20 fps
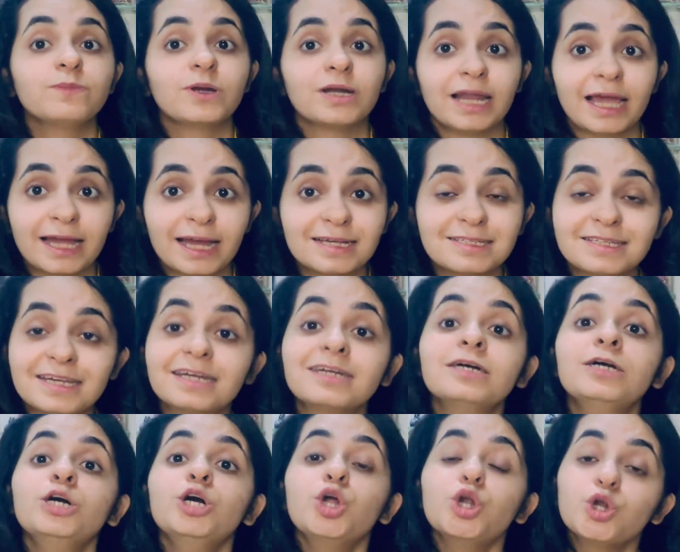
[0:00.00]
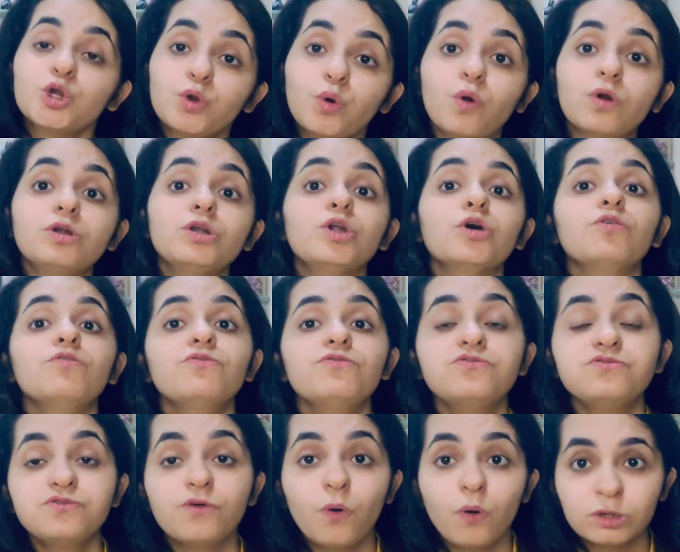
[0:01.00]
But like I said, don't
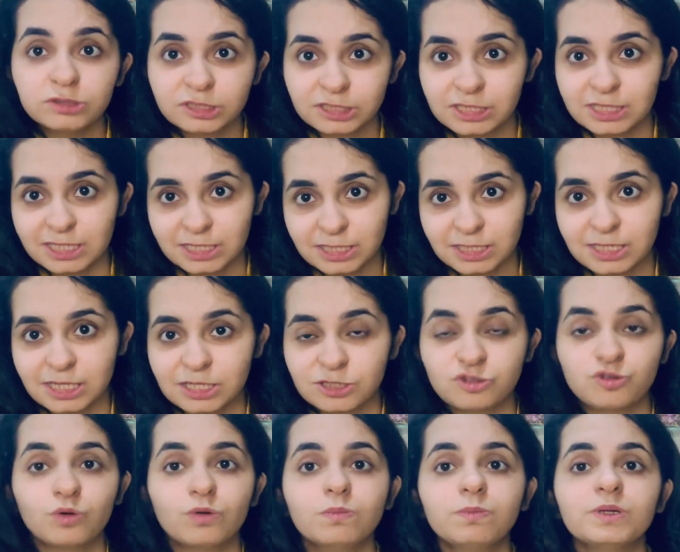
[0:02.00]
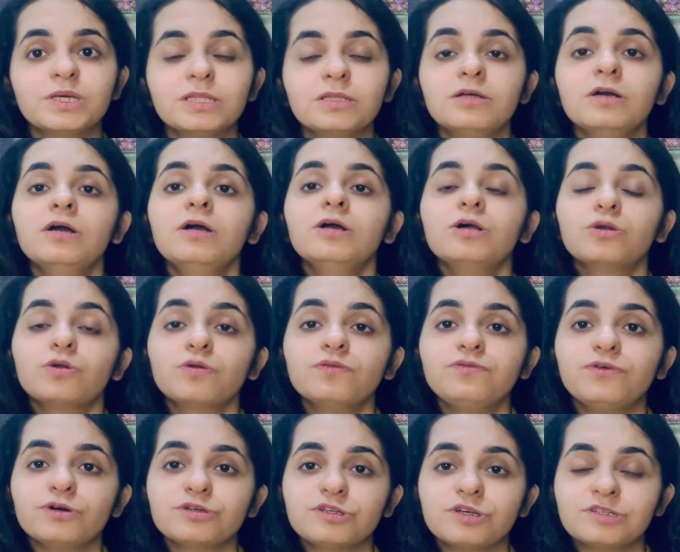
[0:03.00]
force these things. Don't
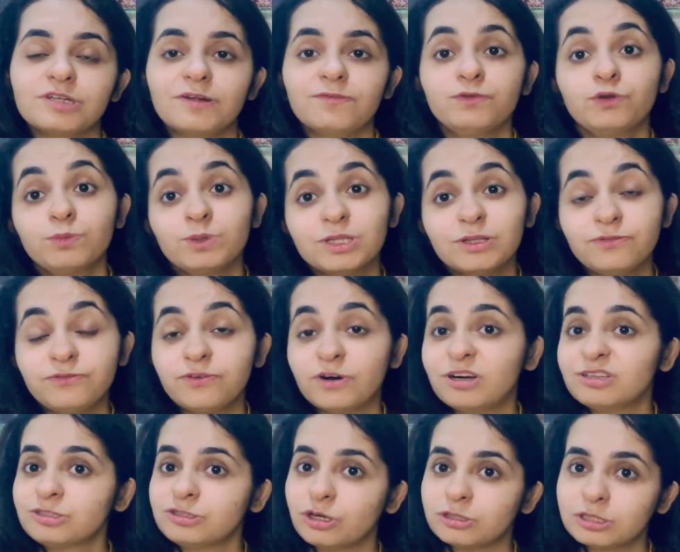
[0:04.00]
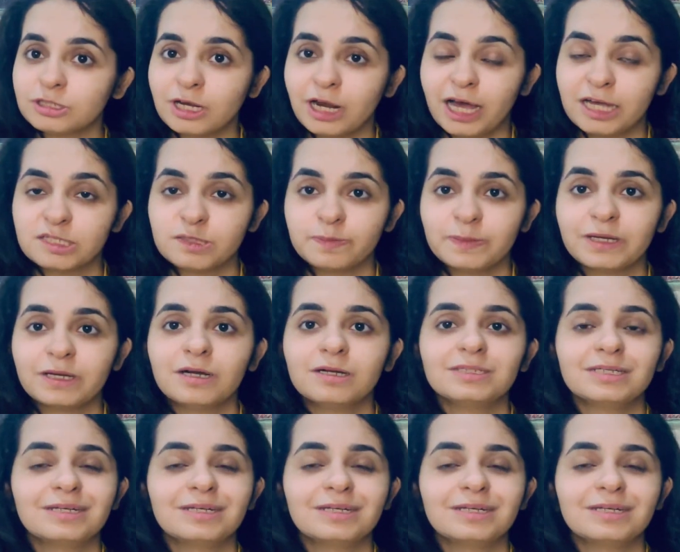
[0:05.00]
force yourself to be the first or the last speaker.